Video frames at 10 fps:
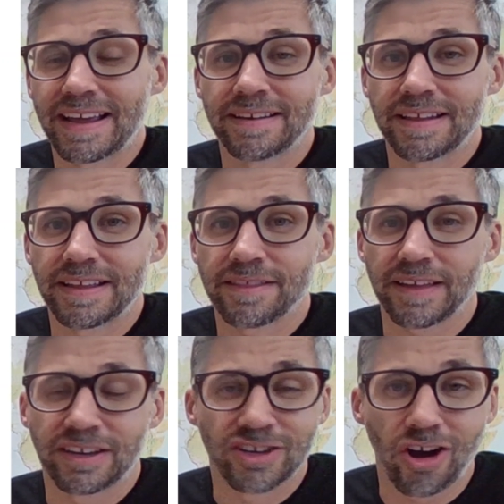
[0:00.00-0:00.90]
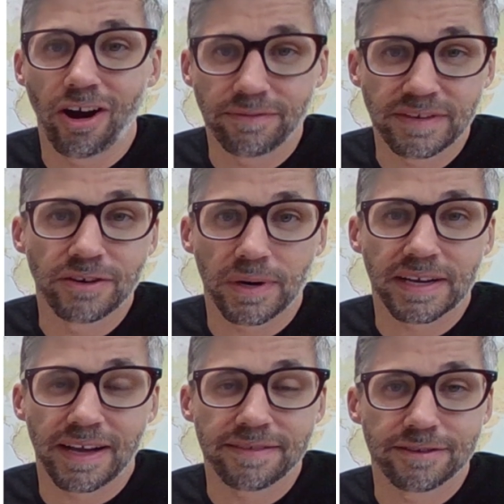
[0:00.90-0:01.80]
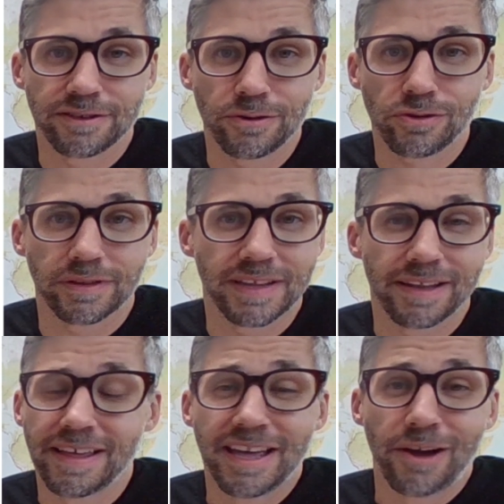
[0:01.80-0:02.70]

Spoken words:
And it's like carved into our Constitution that